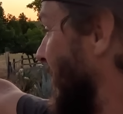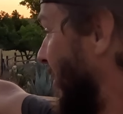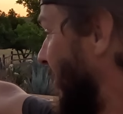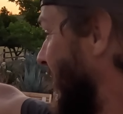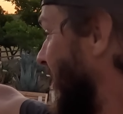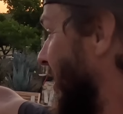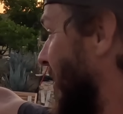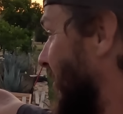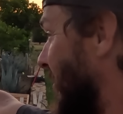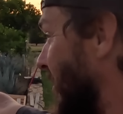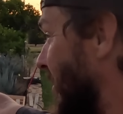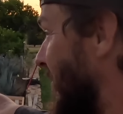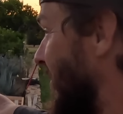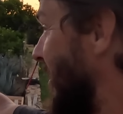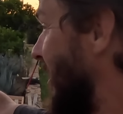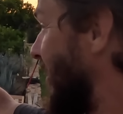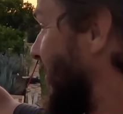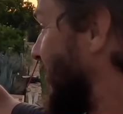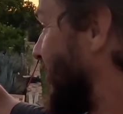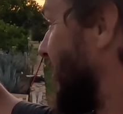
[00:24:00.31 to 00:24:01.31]
build another one over
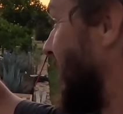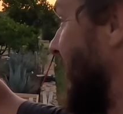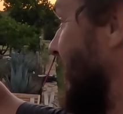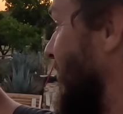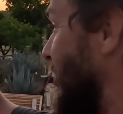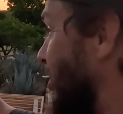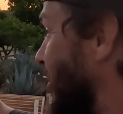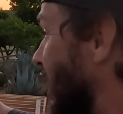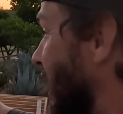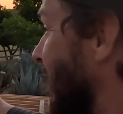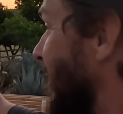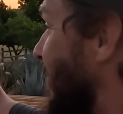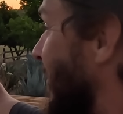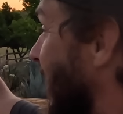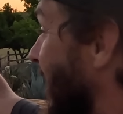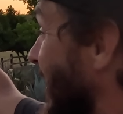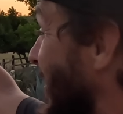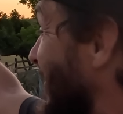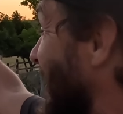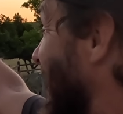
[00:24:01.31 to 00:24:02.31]
there, which will give you shade
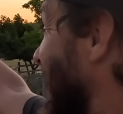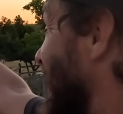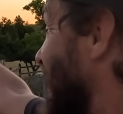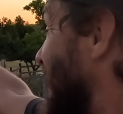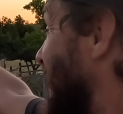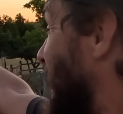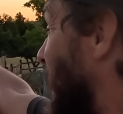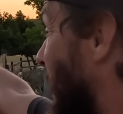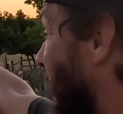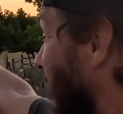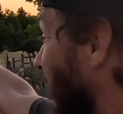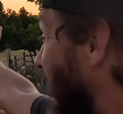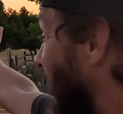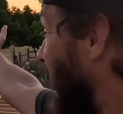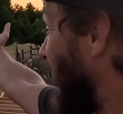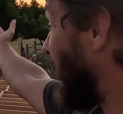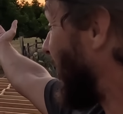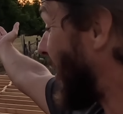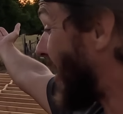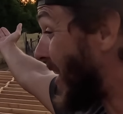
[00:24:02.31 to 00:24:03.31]
by about 4
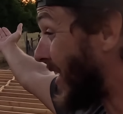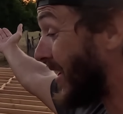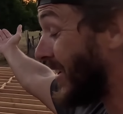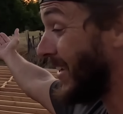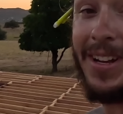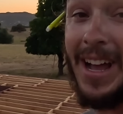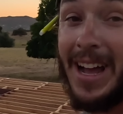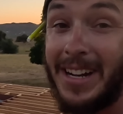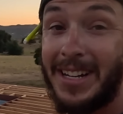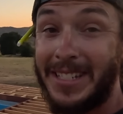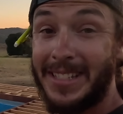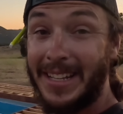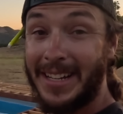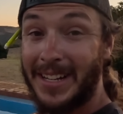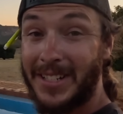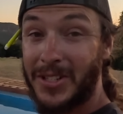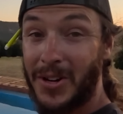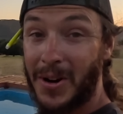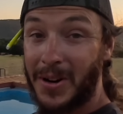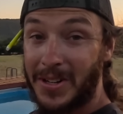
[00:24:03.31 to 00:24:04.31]
o'clock. I just
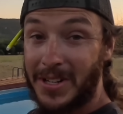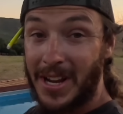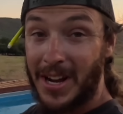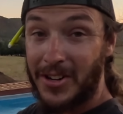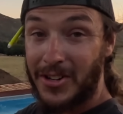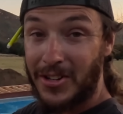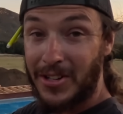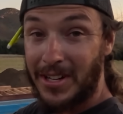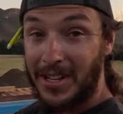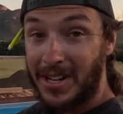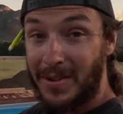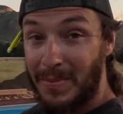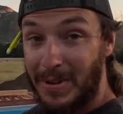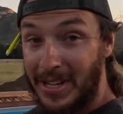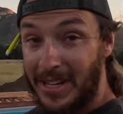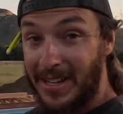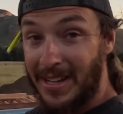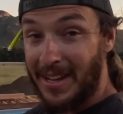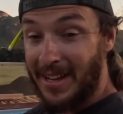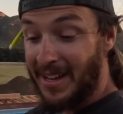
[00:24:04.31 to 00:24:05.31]
think it's architecturally gonna
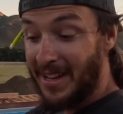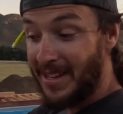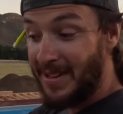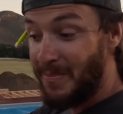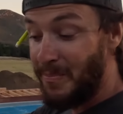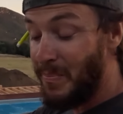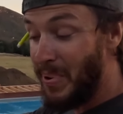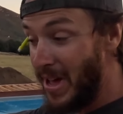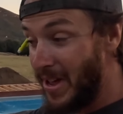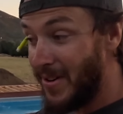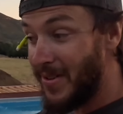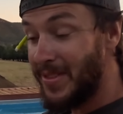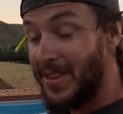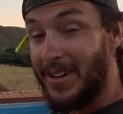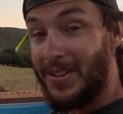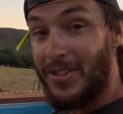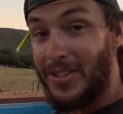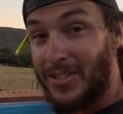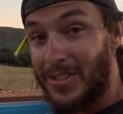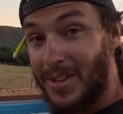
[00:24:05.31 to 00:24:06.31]
be better
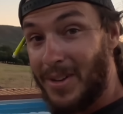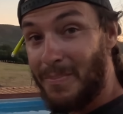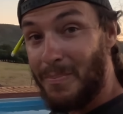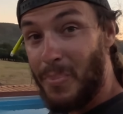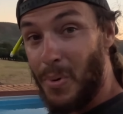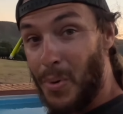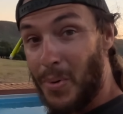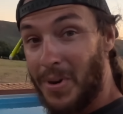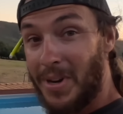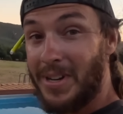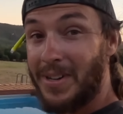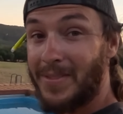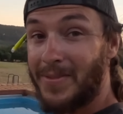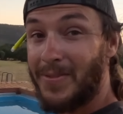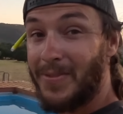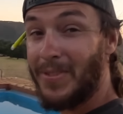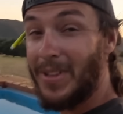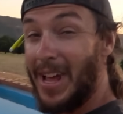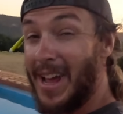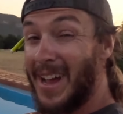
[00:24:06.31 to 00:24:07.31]
than just a boring
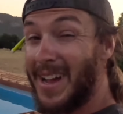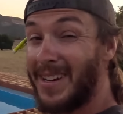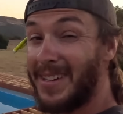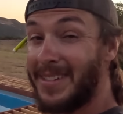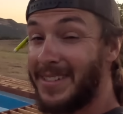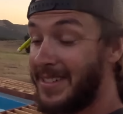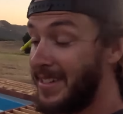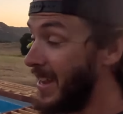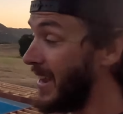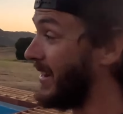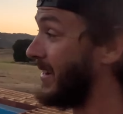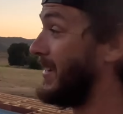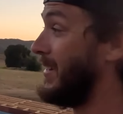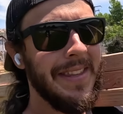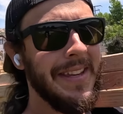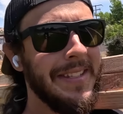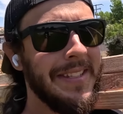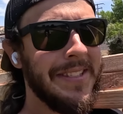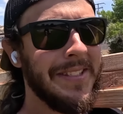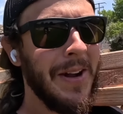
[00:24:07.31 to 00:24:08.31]
flat deck.
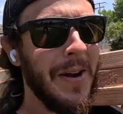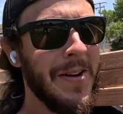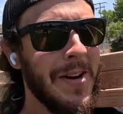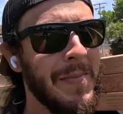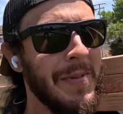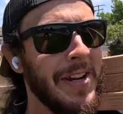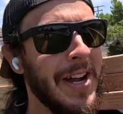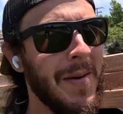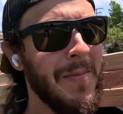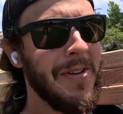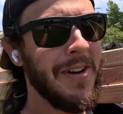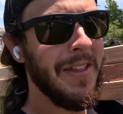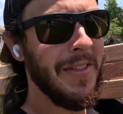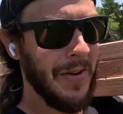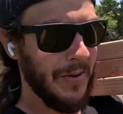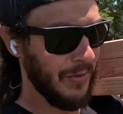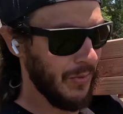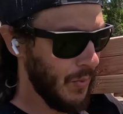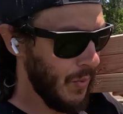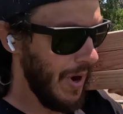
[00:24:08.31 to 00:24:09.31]
This is starting to become one of
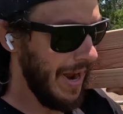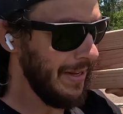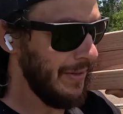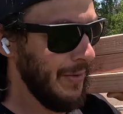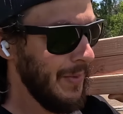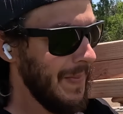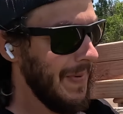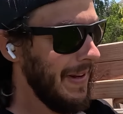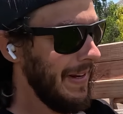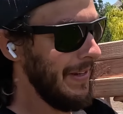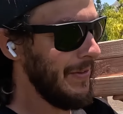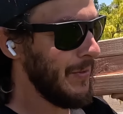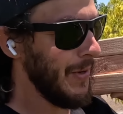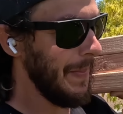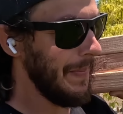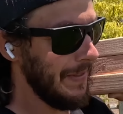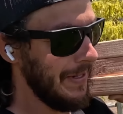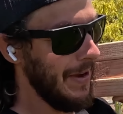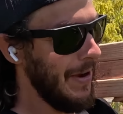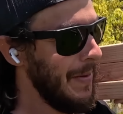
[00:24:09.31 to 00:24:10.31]
those way too many
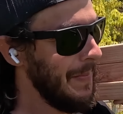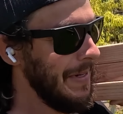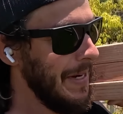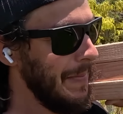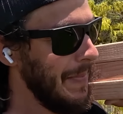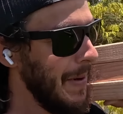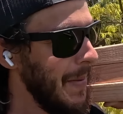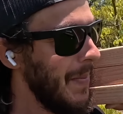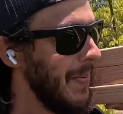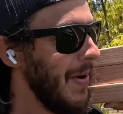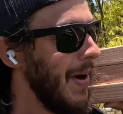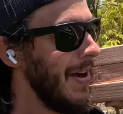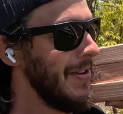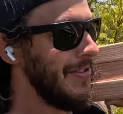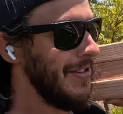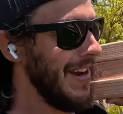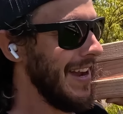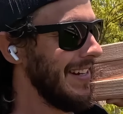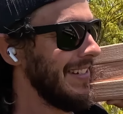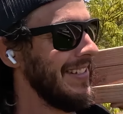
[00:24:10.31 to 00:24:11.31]
trips to Home Depot
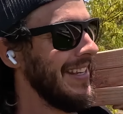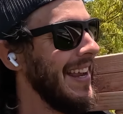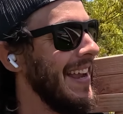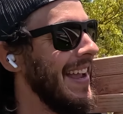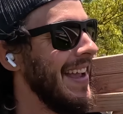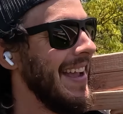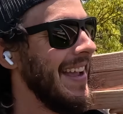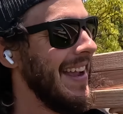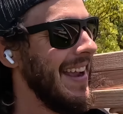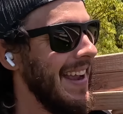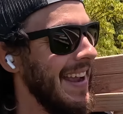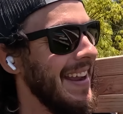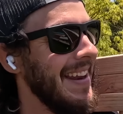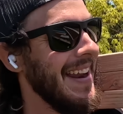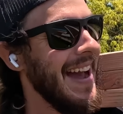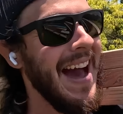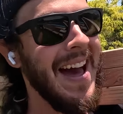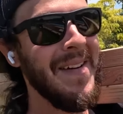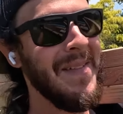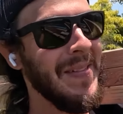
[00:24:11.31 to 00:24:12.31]
projects,
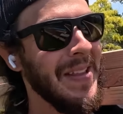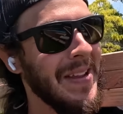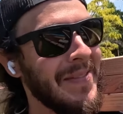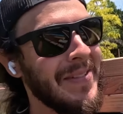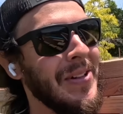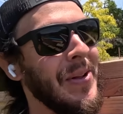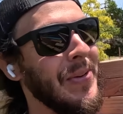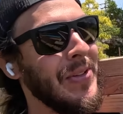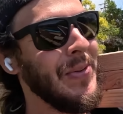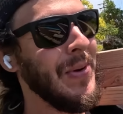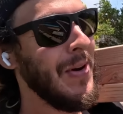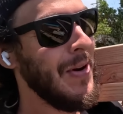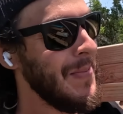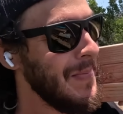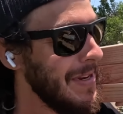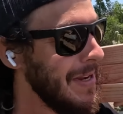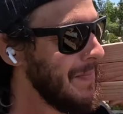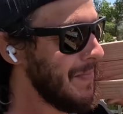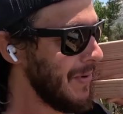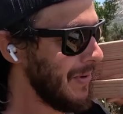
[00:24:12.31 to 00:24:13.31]
and I don't live close to a
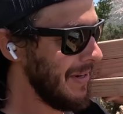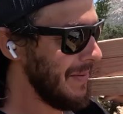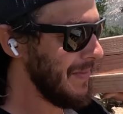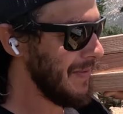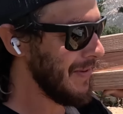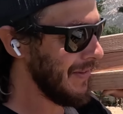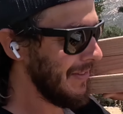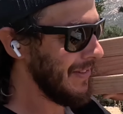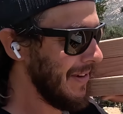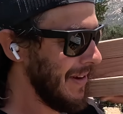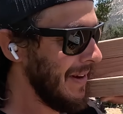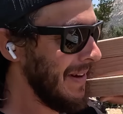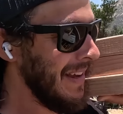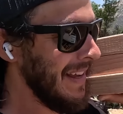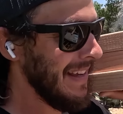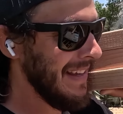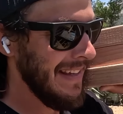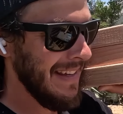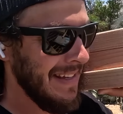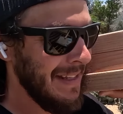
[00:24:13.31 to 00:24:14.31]
Home Depot anymore, so
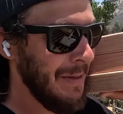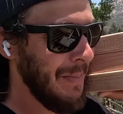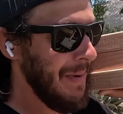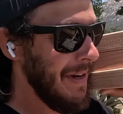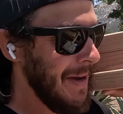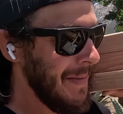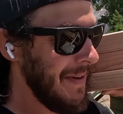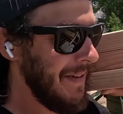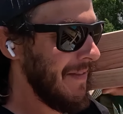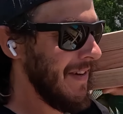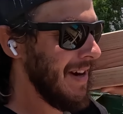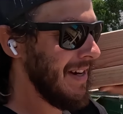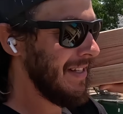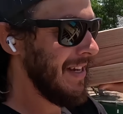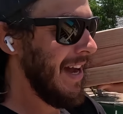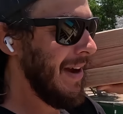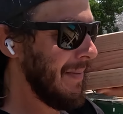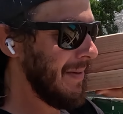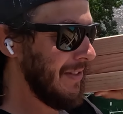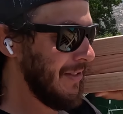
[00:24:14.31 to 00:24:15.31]
it's becoming very time